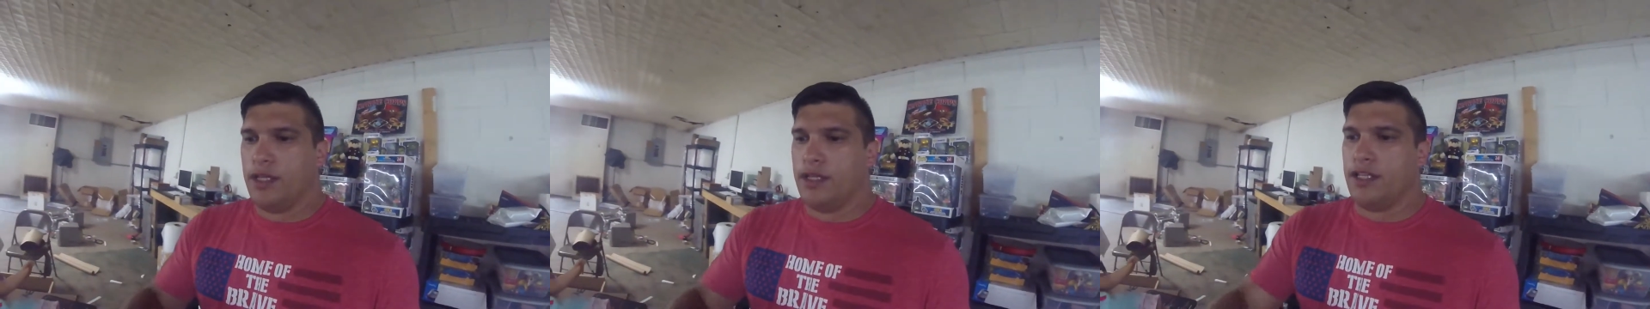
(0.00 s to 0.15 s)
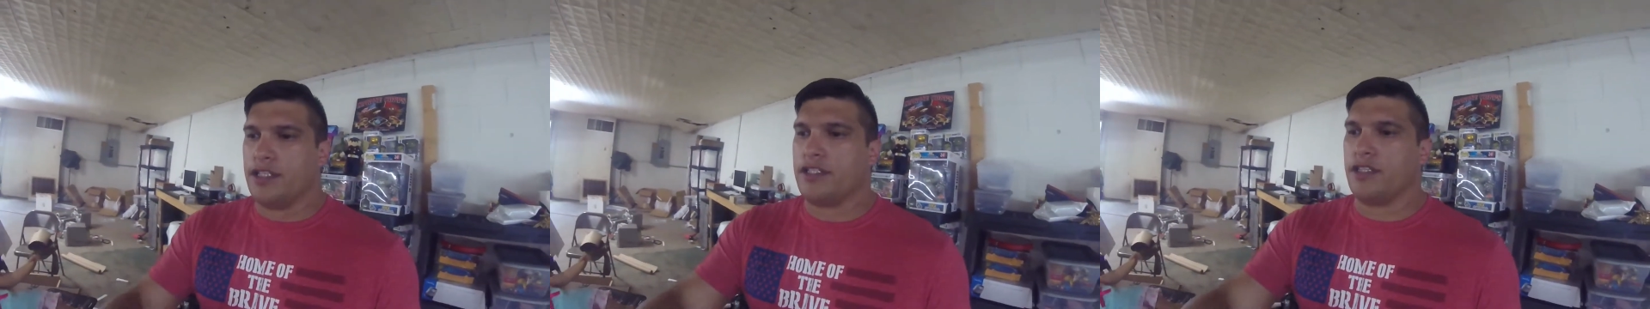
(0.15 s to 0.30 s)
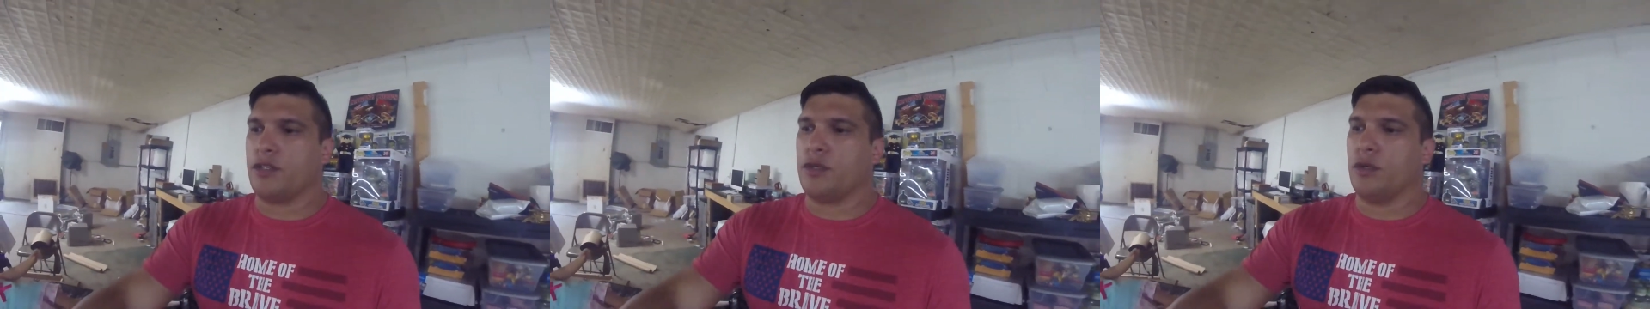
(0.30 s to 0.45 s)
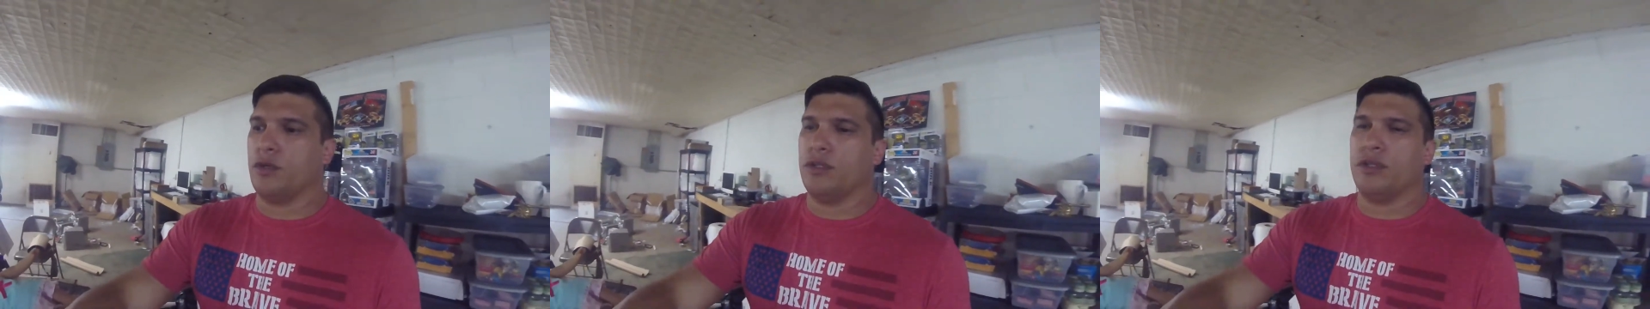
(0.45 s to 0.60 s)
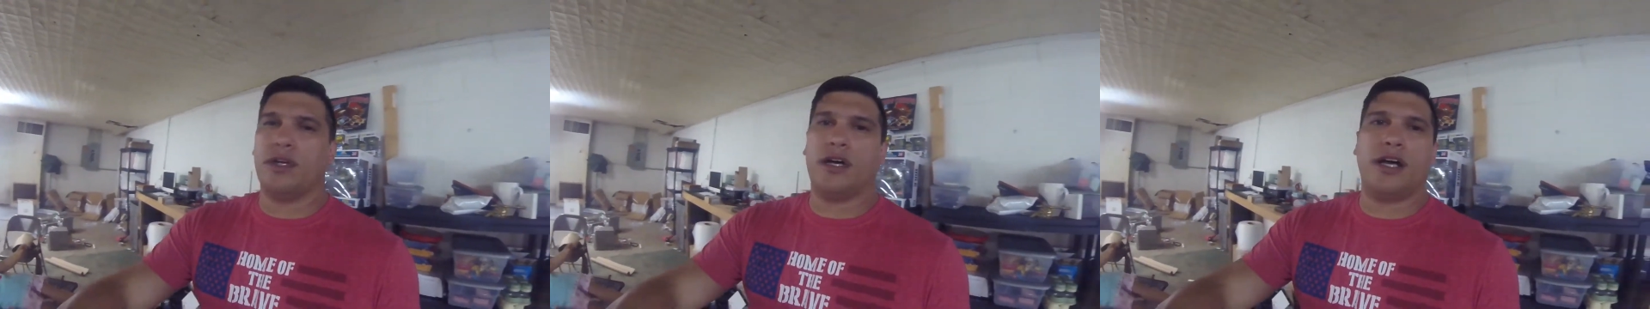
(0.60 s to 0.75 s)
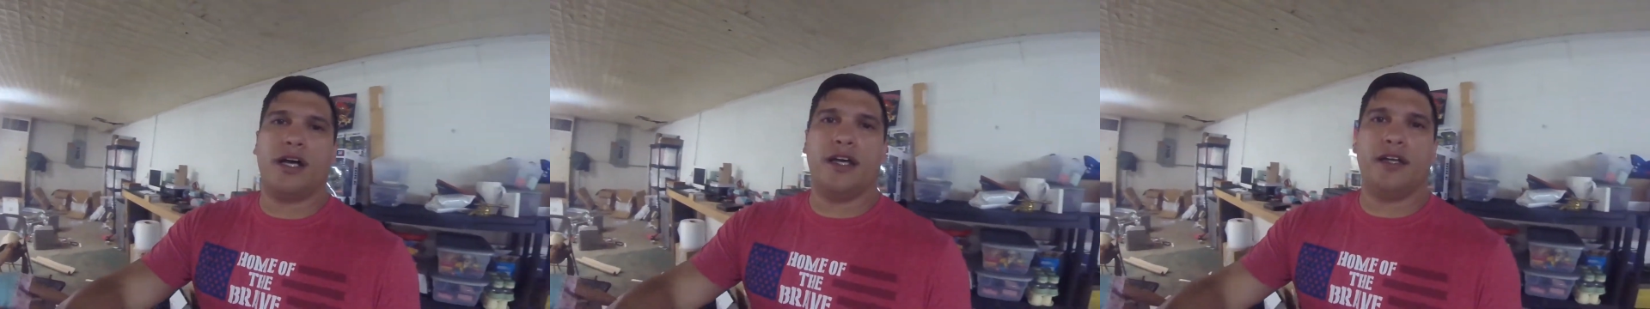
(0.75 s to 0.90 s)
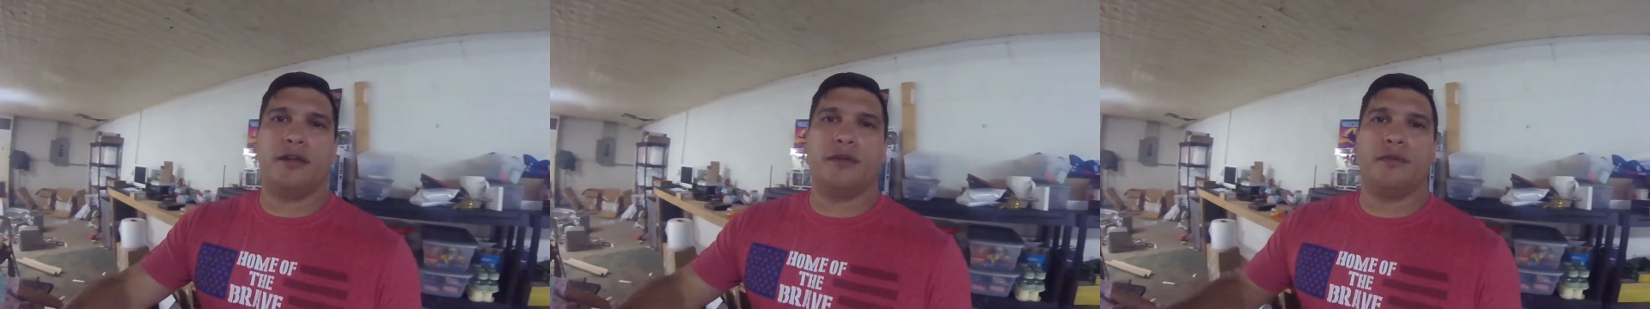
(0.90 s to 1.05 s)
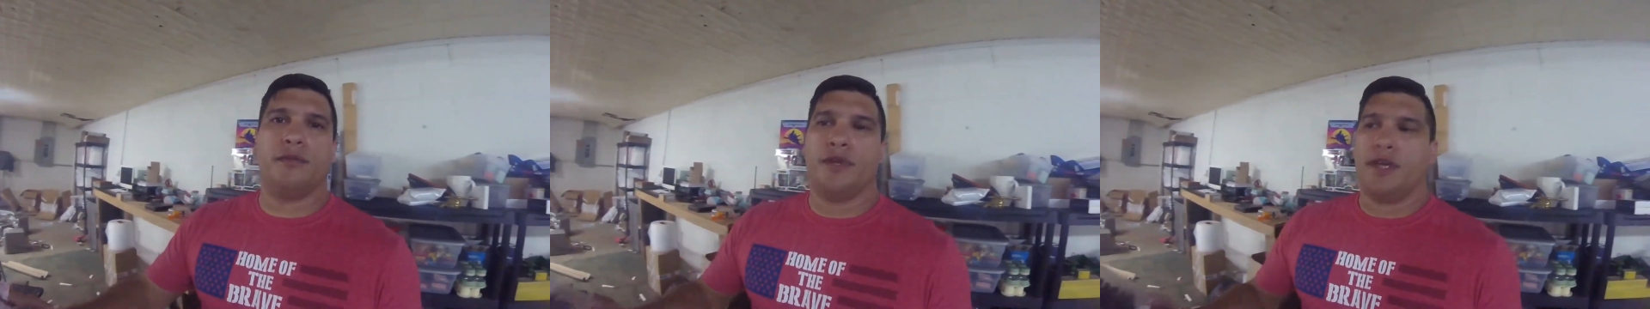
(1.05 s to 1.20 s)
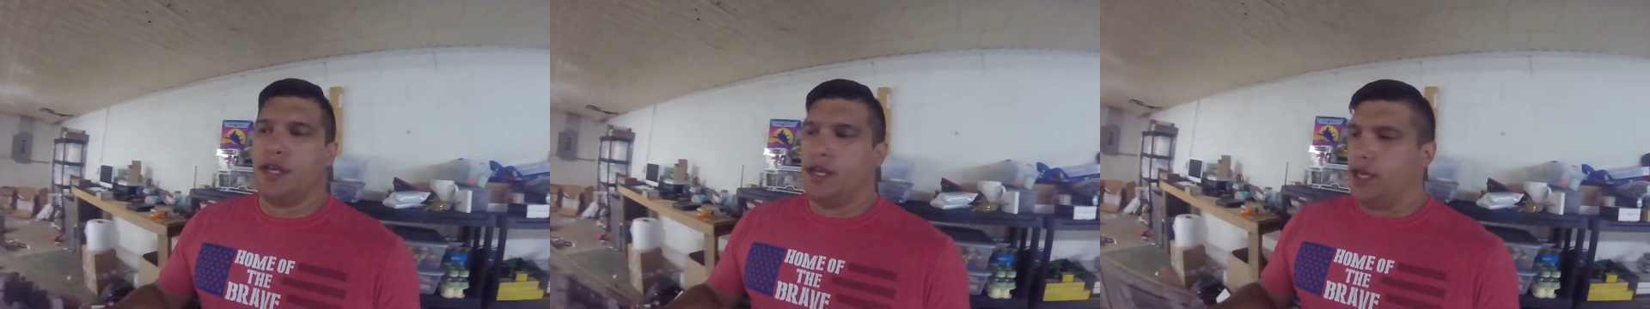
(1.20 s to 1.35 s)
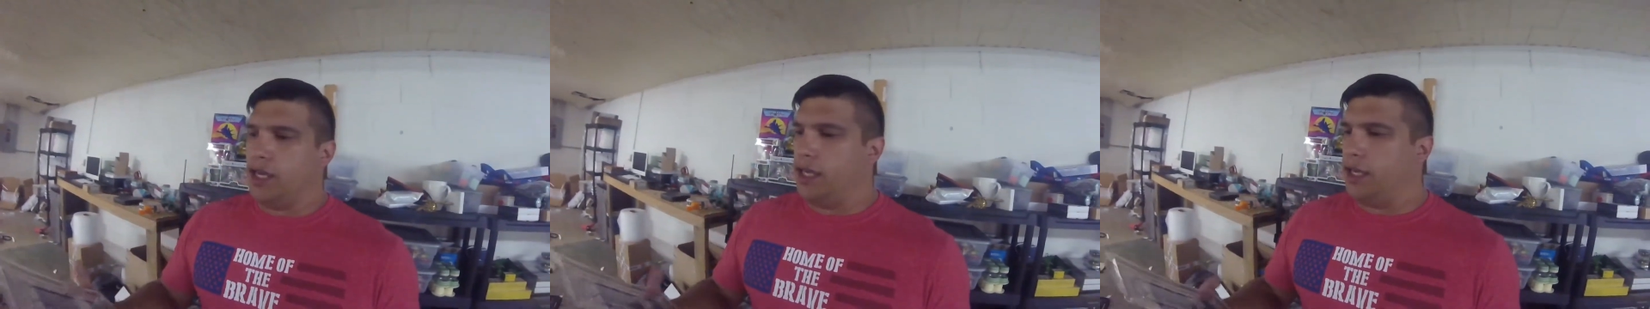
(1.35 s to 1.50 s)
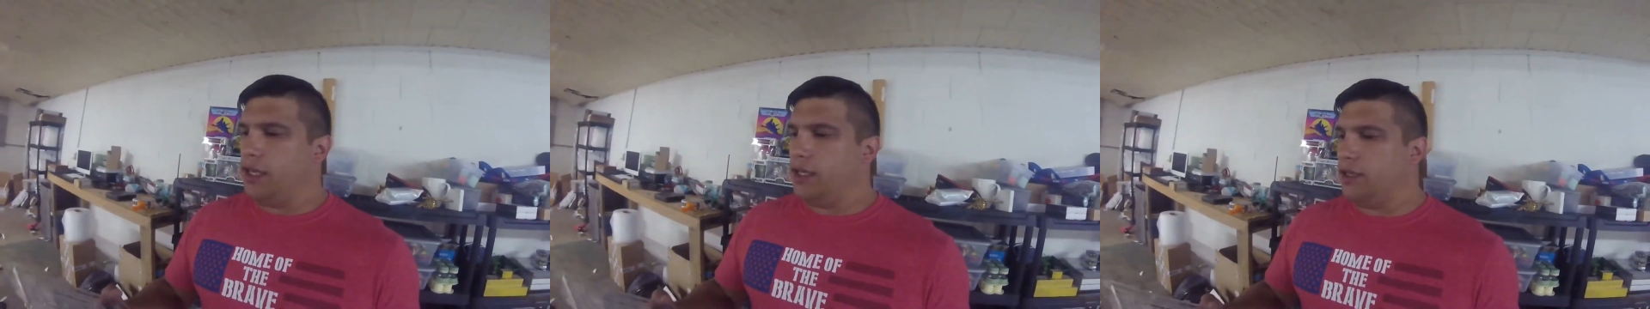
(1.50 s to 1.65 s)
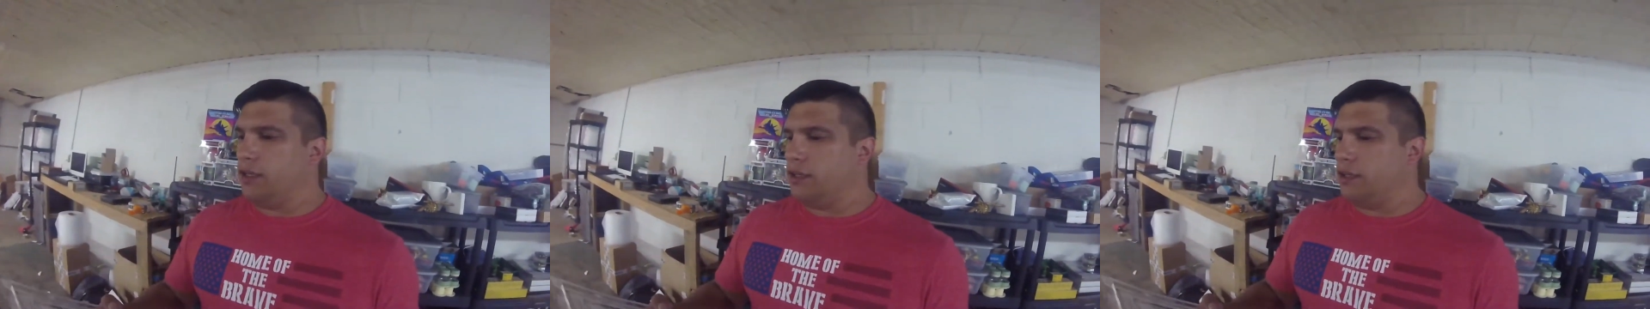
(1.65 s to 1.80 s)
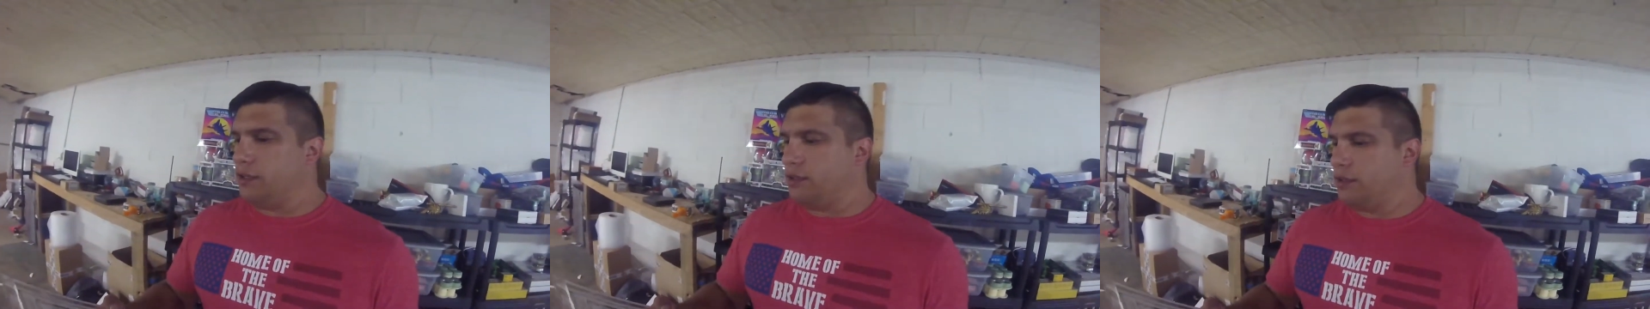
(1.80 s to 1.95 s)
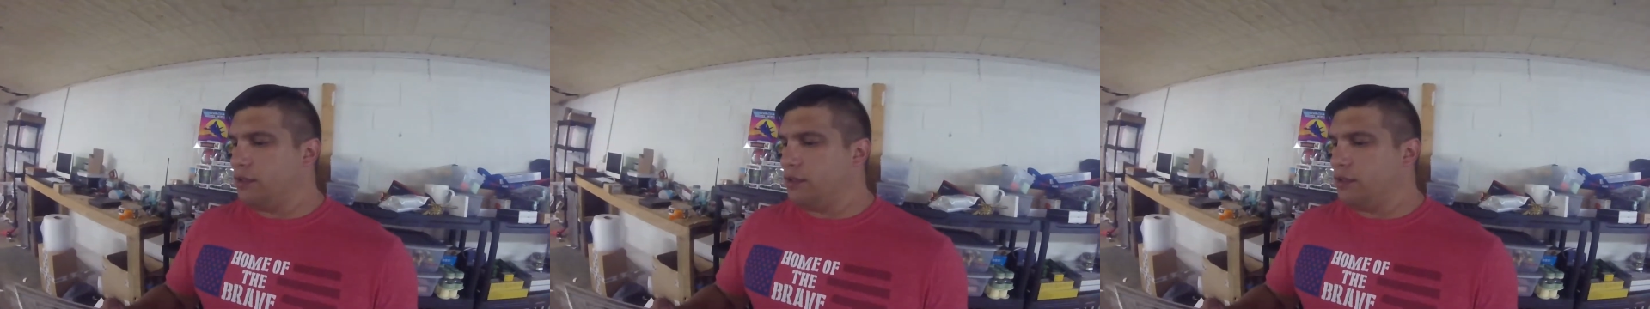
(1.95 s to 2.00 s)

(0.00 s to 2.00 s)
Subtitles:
It's a cool little item, and